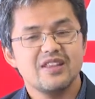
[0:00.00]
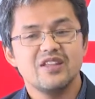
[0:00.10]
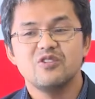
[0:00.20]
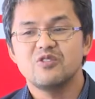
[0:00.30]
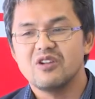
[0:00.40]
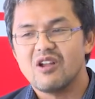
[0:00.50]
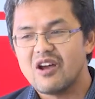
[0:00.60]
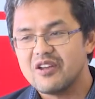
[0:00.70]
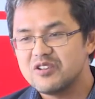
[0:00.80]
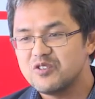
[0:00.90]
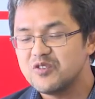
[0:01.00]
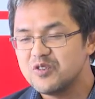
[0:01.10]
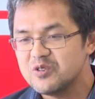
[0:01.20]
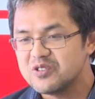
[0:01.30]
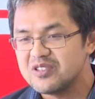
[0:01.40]
and then you rely on
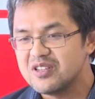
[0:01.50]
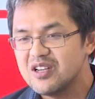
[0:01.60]
diffusion